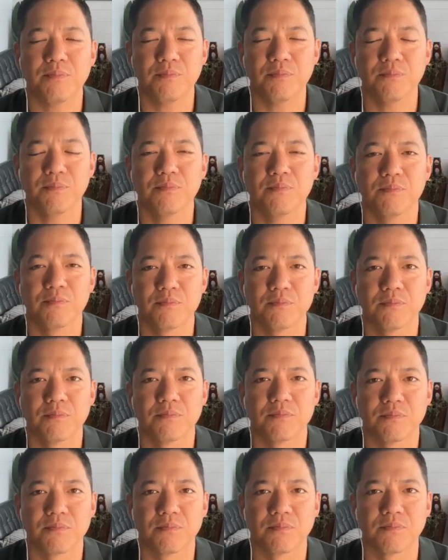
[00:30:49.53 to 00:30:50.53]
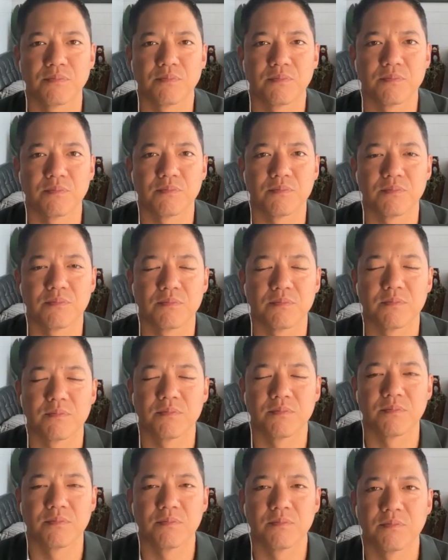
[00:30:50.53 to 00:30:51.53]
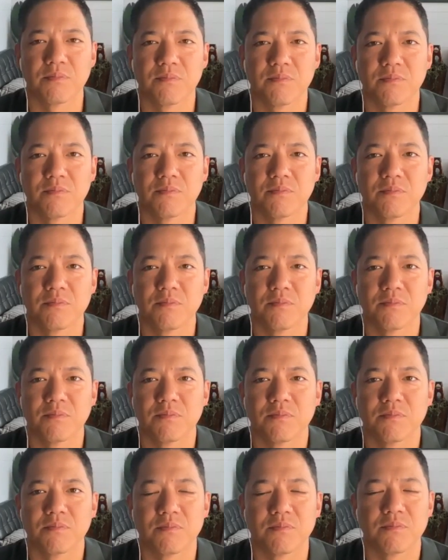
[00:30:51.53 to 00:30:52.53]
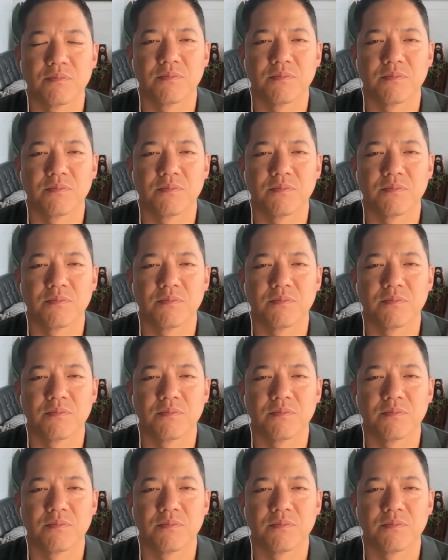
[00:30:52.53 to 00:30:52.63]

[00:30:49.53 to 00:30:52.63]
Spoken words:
No words are spoken by the person on screen.